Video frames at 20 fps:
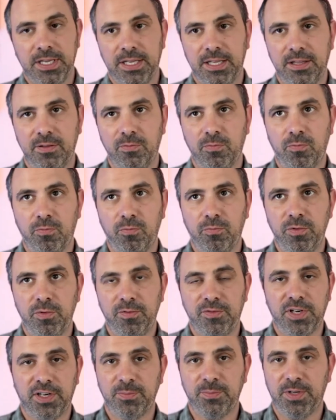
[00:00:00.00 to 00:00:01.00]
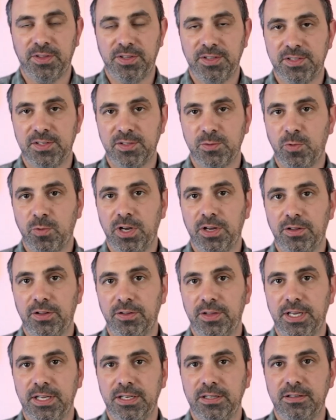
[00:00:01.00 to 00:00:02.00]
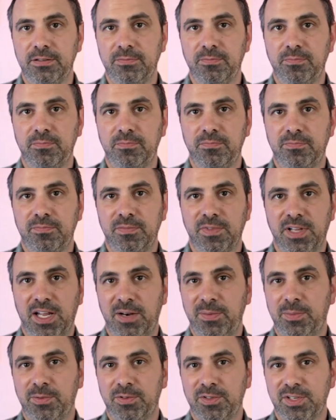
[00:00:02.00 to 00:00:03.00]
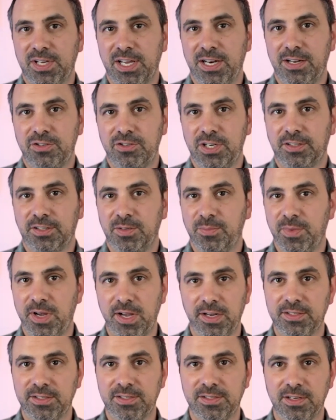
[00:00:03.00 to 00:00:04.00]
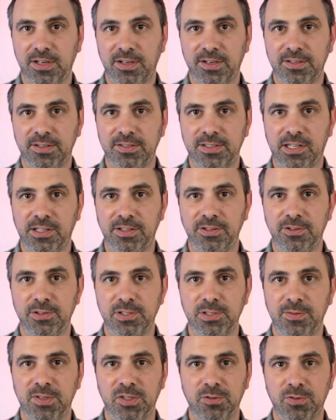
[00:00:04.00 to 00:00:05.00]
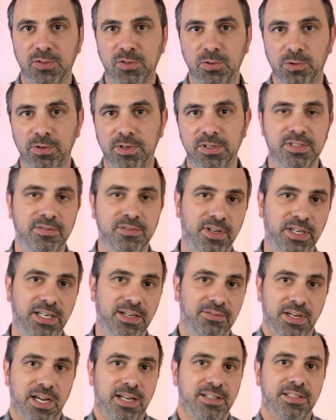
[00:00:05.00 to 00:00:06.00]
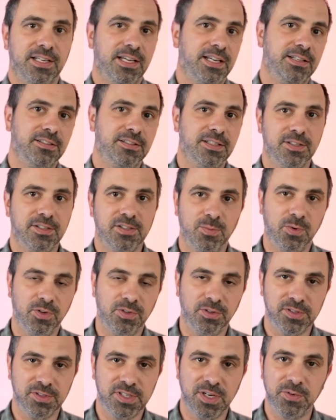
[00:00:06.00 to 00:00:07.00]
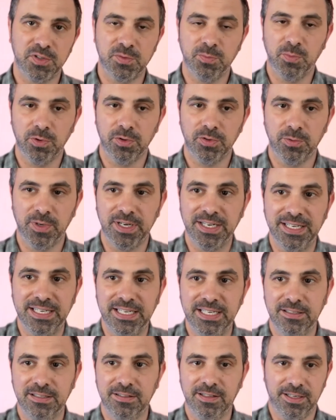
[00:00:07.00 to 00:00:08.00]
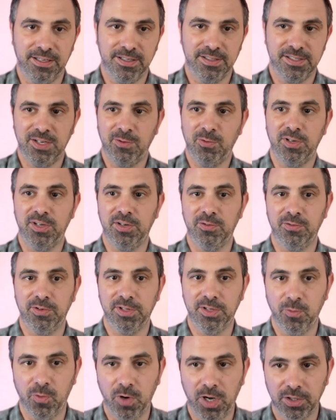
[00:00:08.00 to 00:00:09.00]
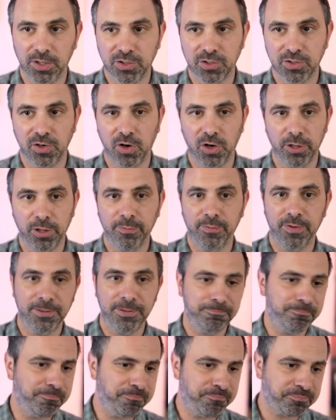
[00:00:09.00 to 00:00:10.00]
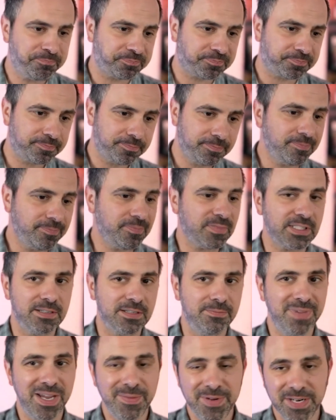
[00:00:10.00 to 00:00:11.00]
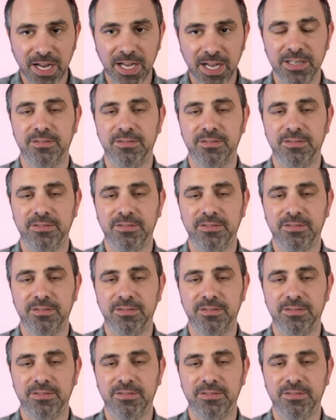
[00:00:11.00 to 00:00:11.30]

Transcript: we've talked about this as well, that a lot of people just kind of check the box on telling those individual stories of like, I've got 10 testimonials. How much more do I need? Like, is anyone going to really watch all of them? Maybe not,